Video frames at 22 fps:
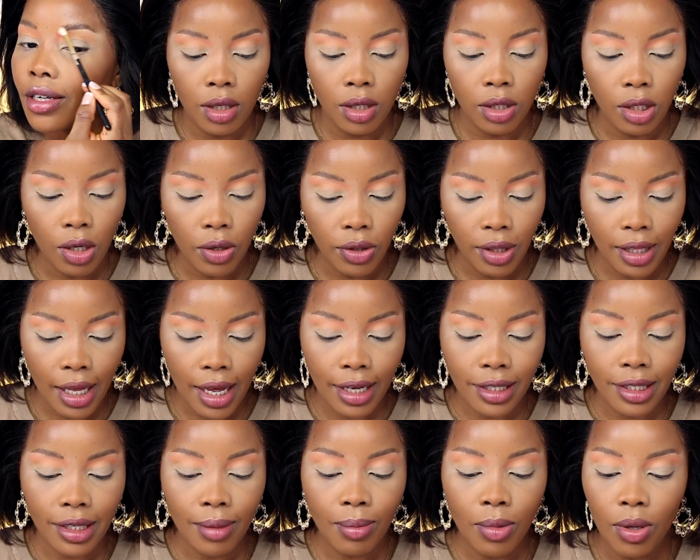So
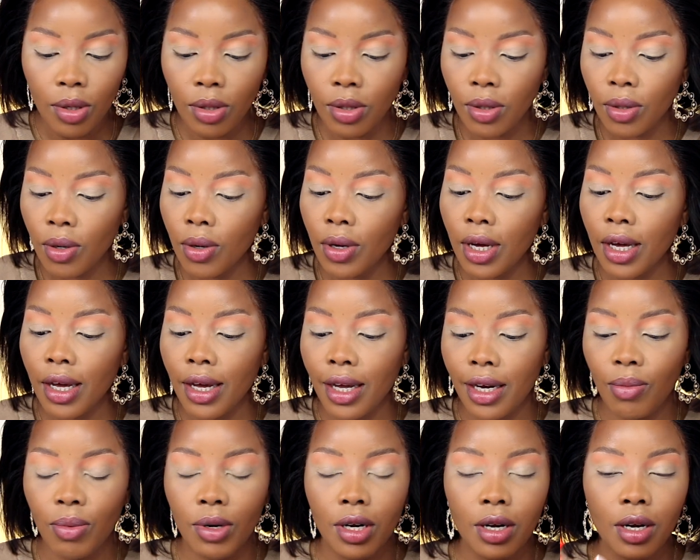next, I'm going to go
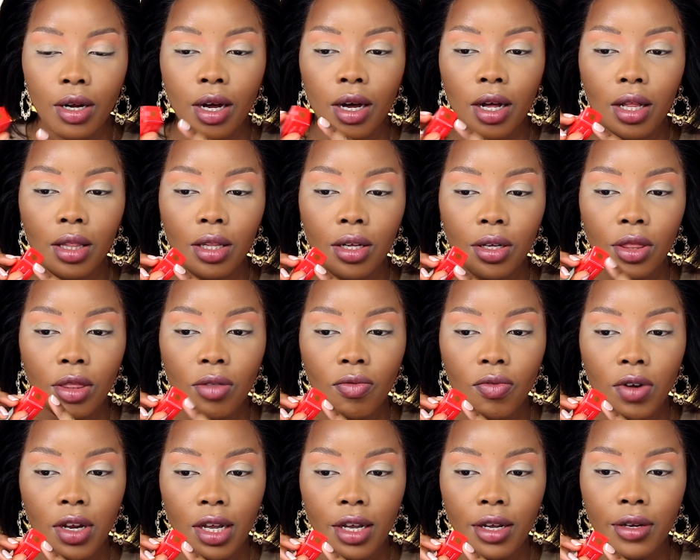ahead with color
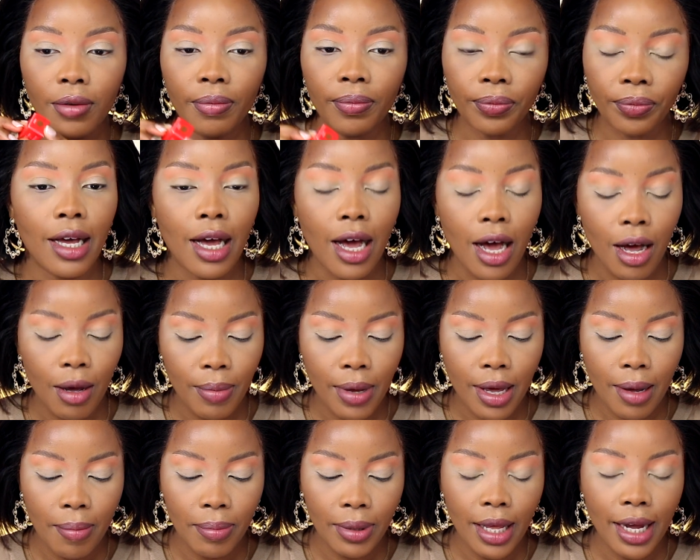3. I'll be
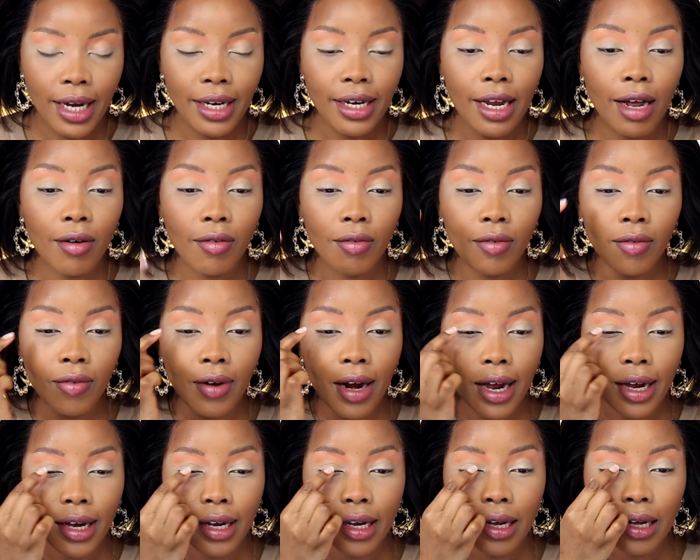applying that
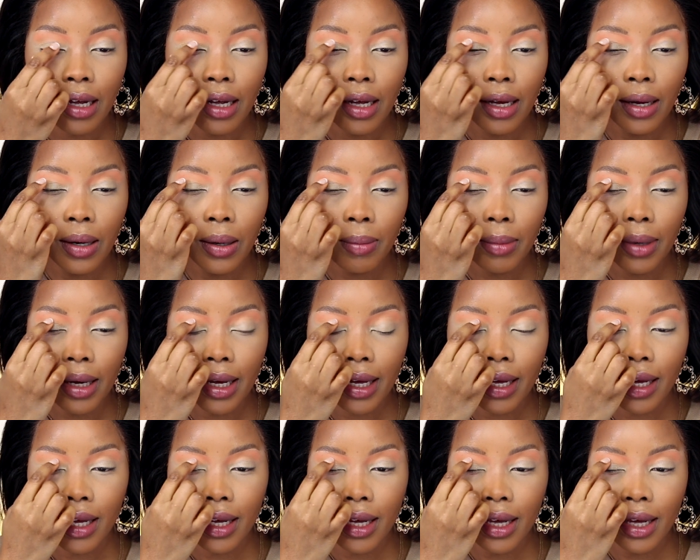right on
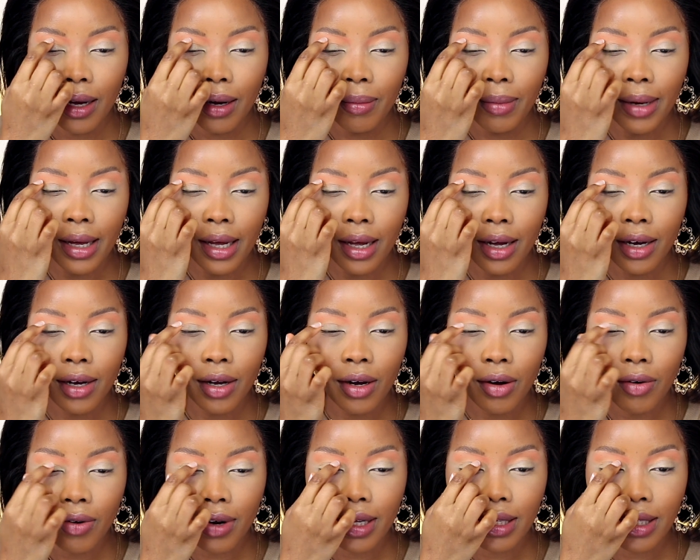my cut
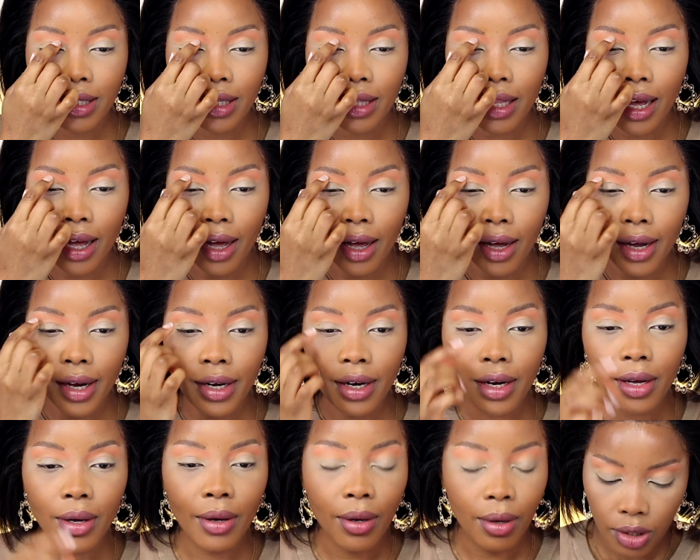crease
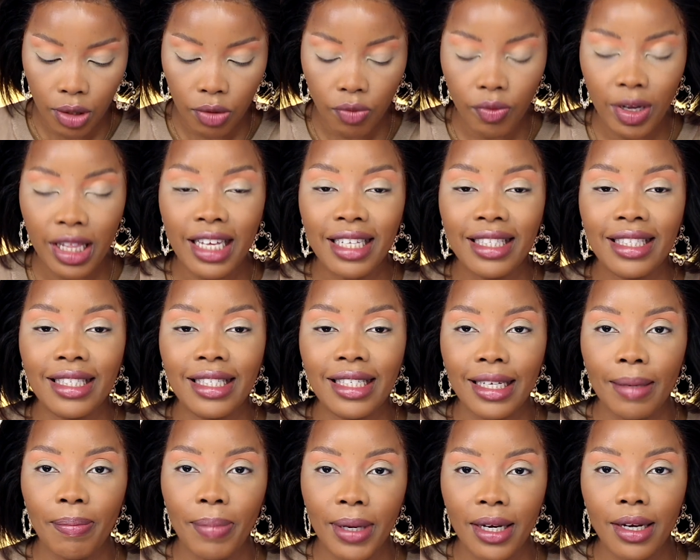line to really
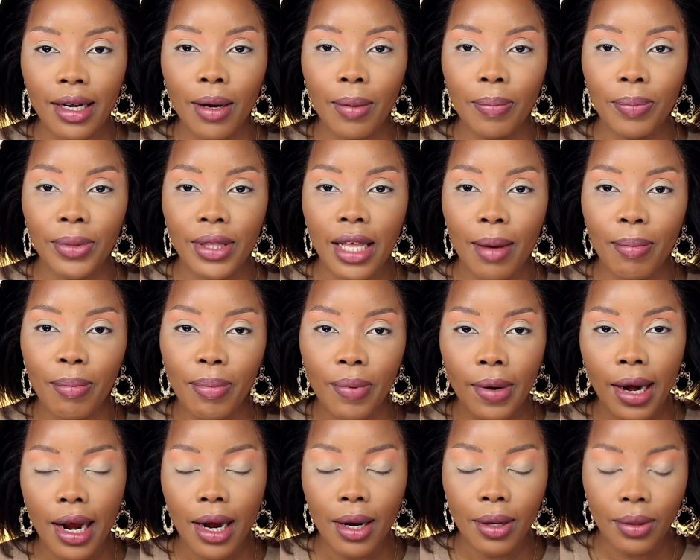deepen up that
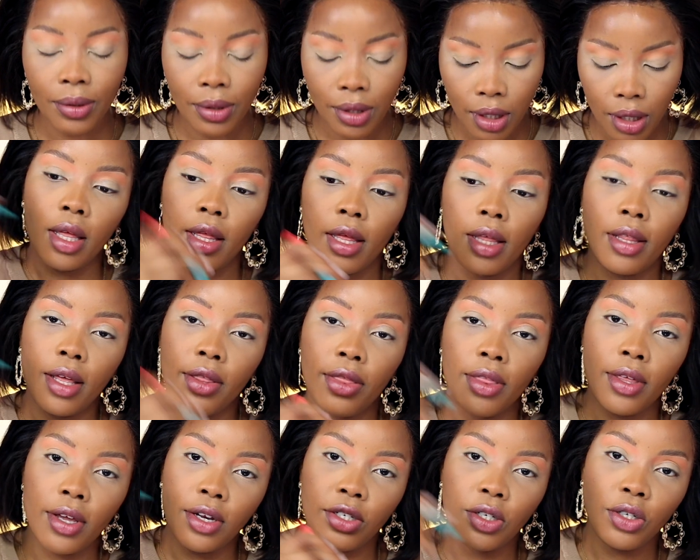brown. And I
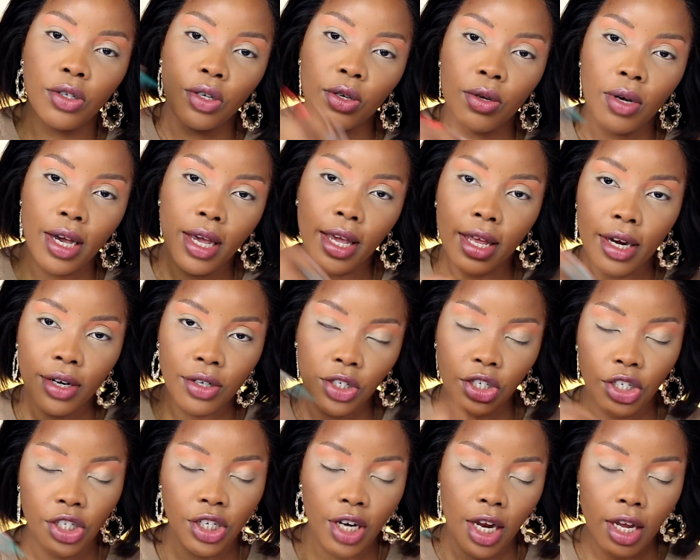think go ahead and
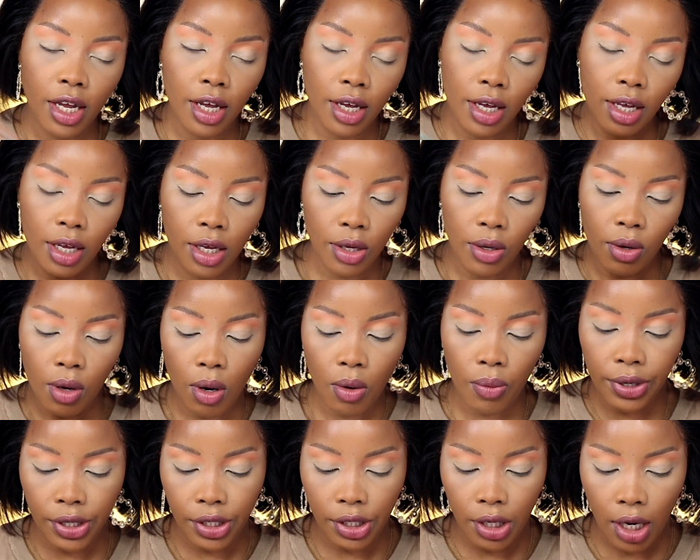shake it. You
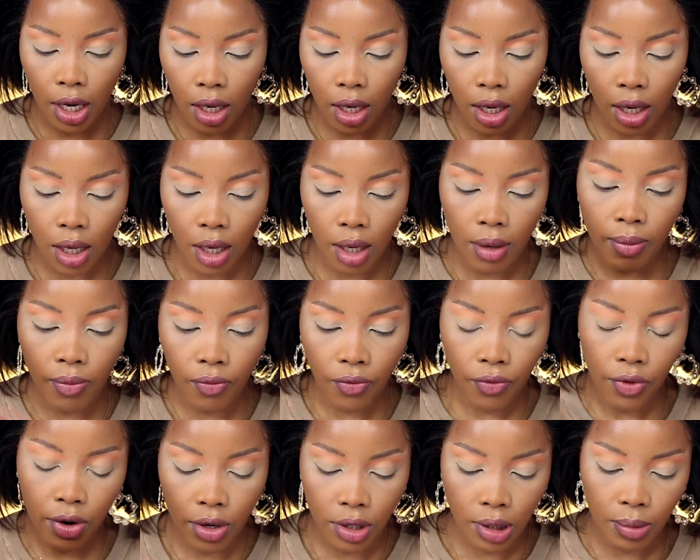always shake it
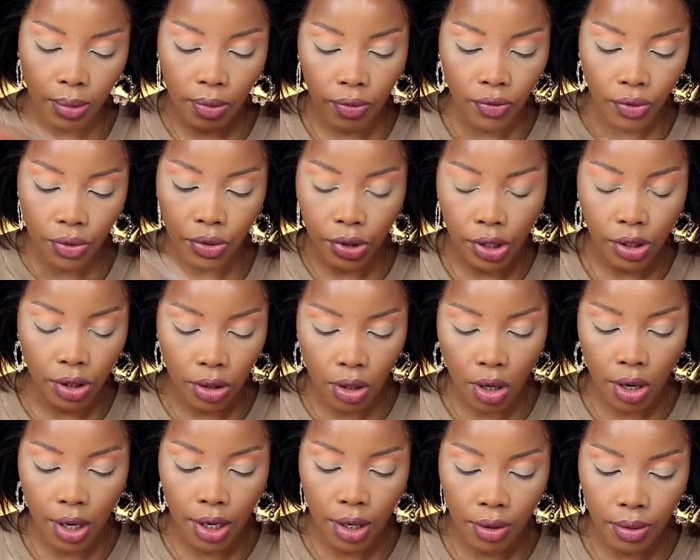first before you
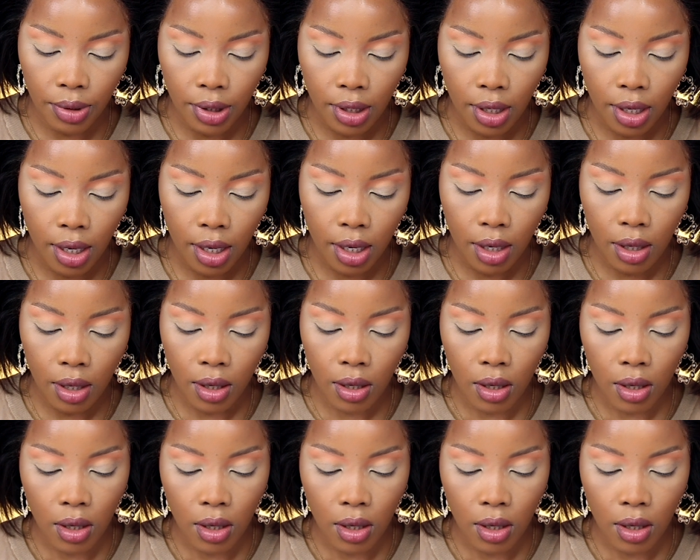start using it.